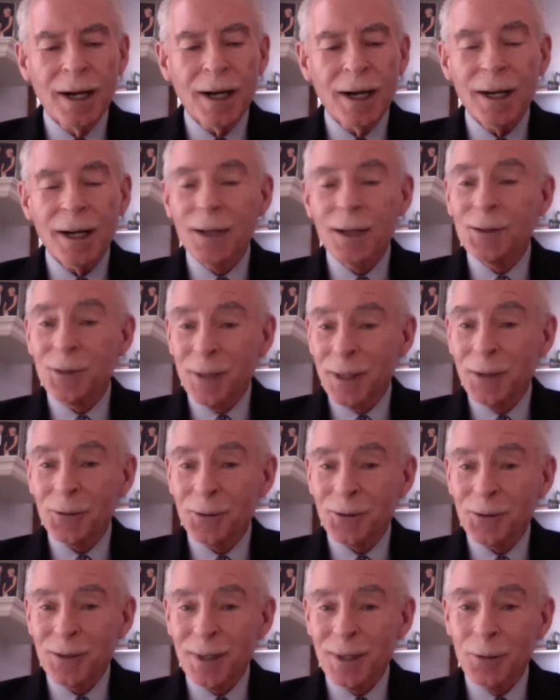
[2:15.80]
is an
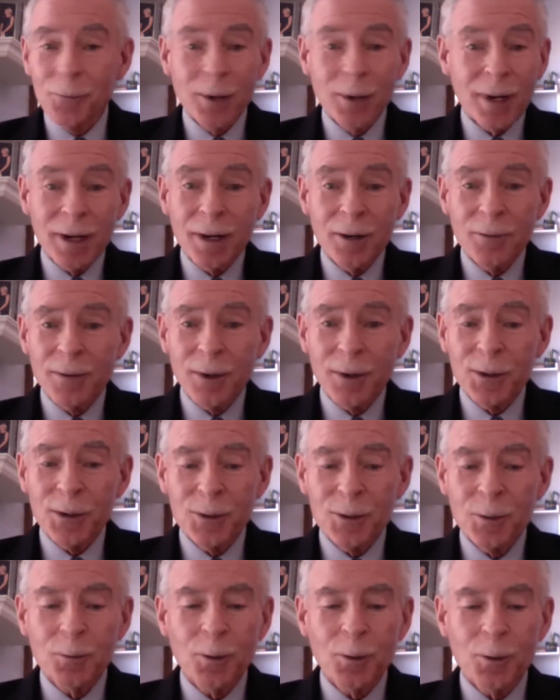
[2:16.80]
interesting one and a very
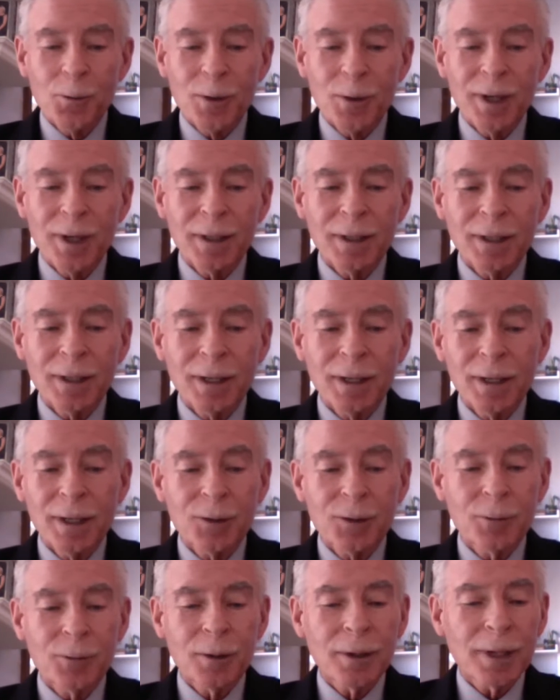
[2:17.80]
simple one.
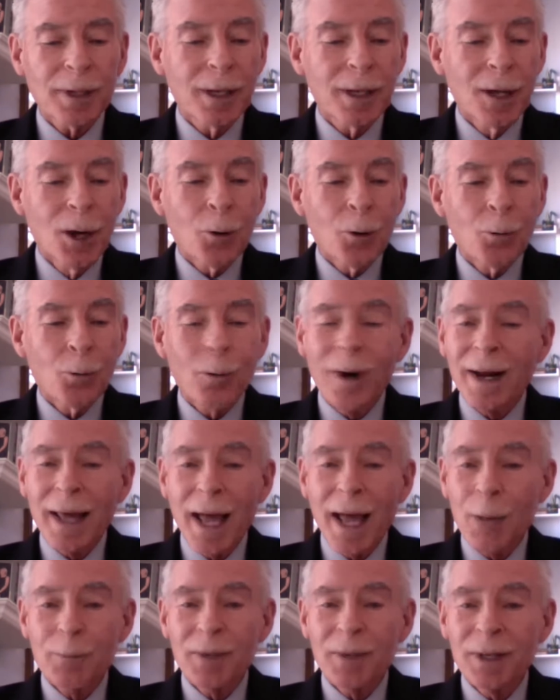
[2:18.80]
It's really, what
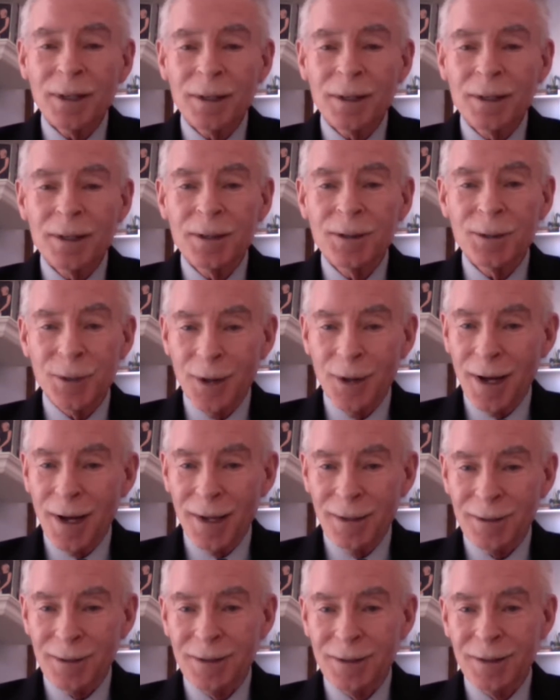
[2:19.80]
happened to
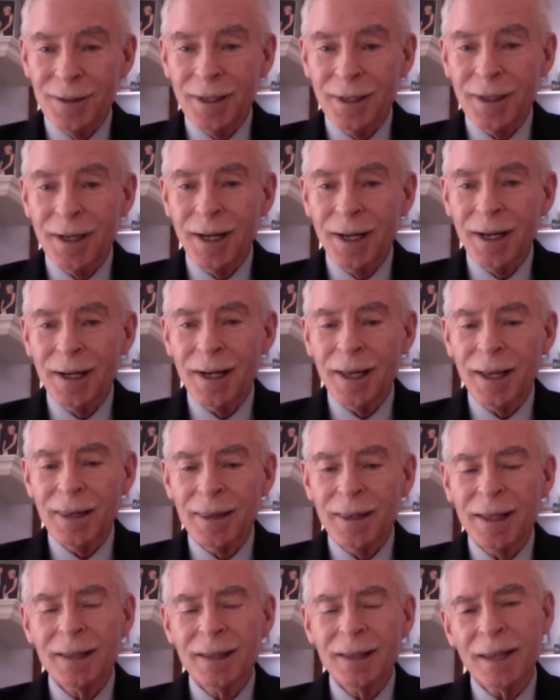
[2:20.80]
us? And I
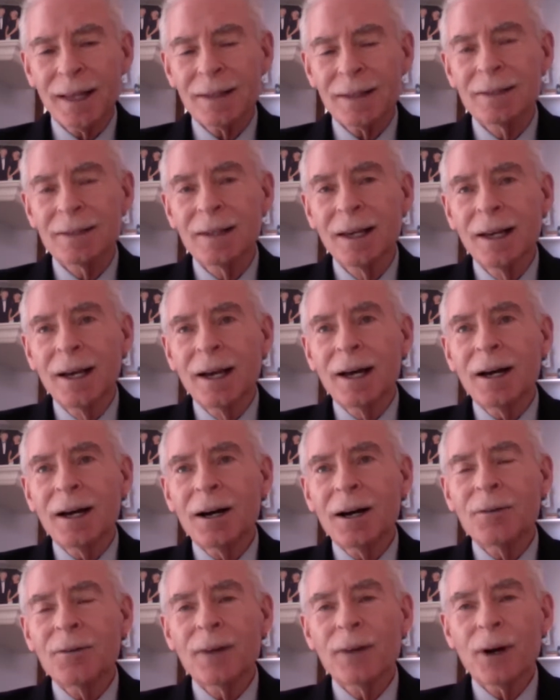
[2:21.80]
think that's
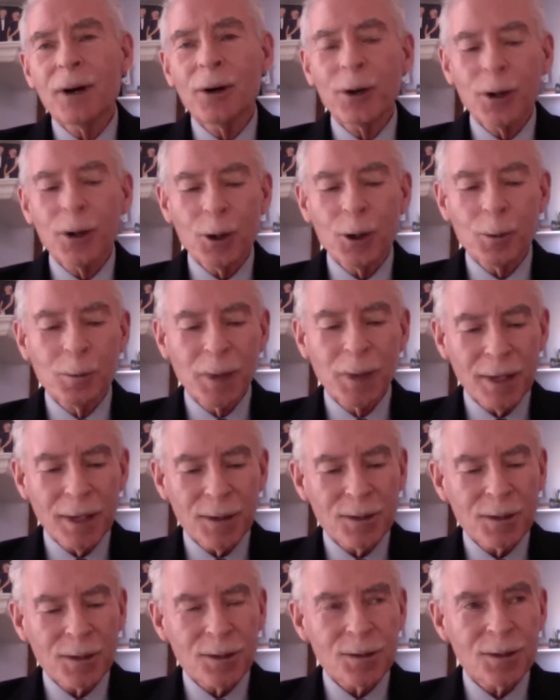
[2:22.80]
a very good
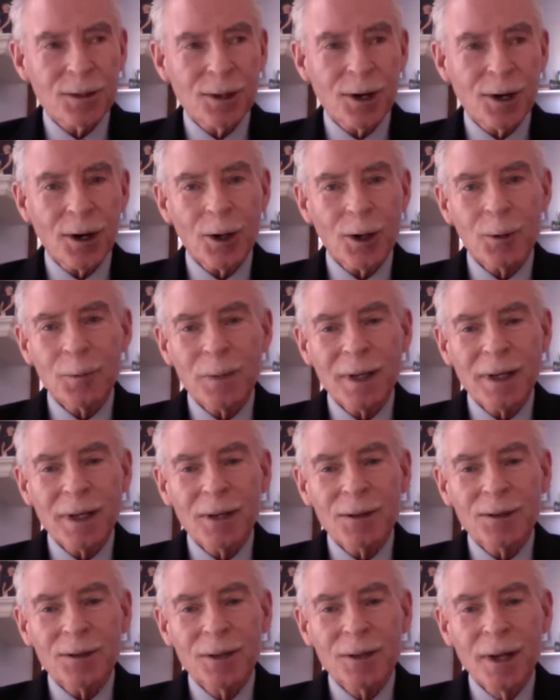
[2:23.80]
place to start,
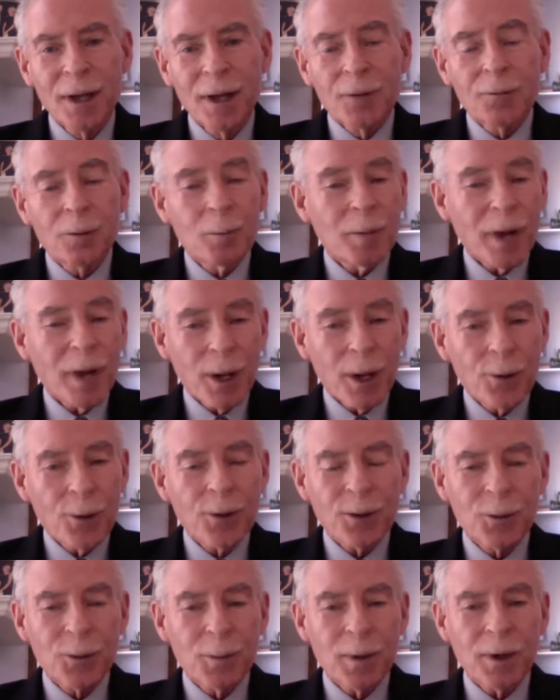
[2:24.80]
because from my own
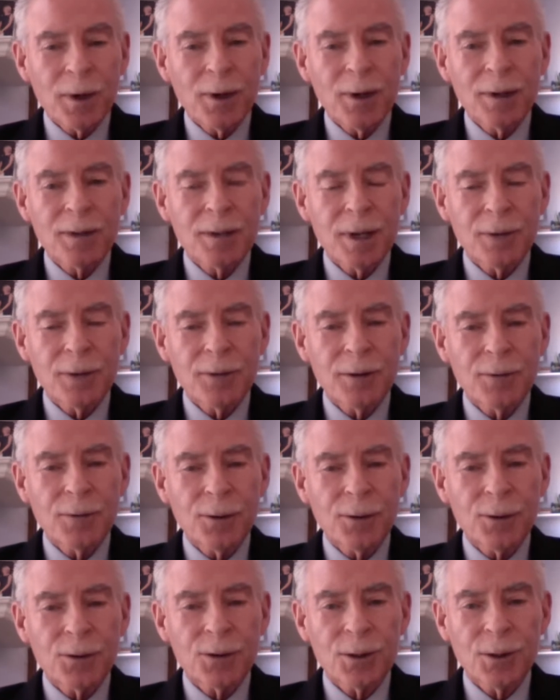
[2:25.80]
experience, having
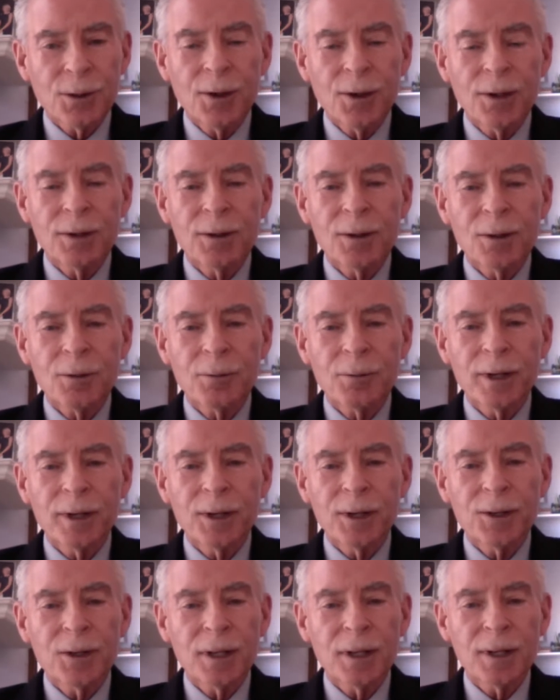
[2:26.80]
first gone to the
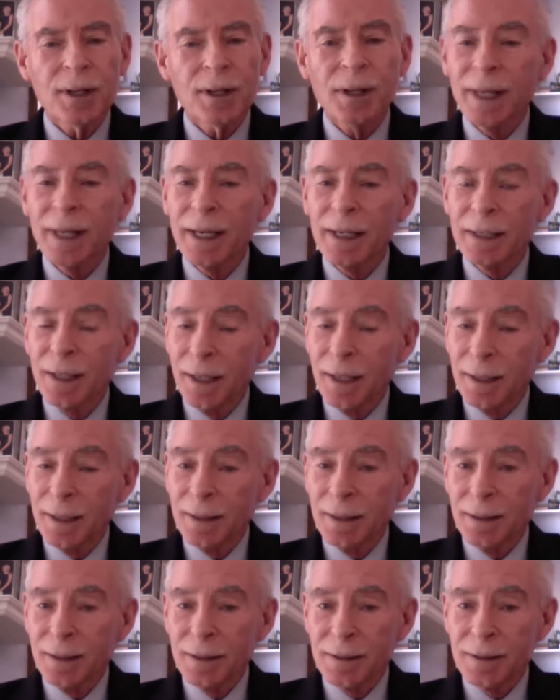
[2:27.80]
region in the late
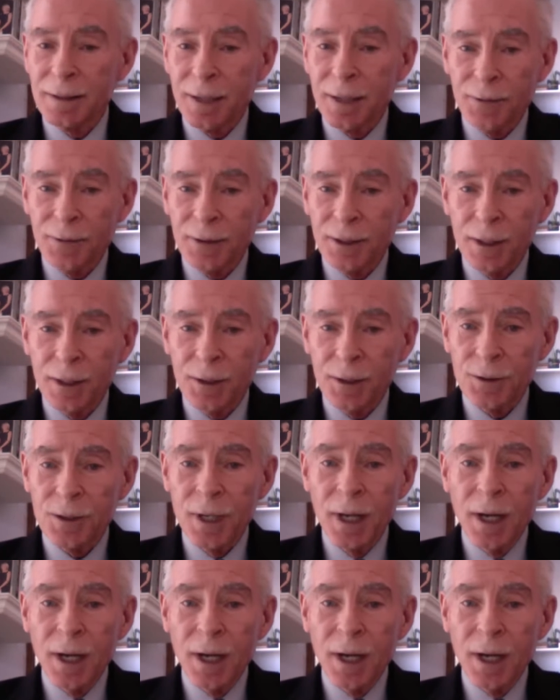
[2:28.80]
1970s,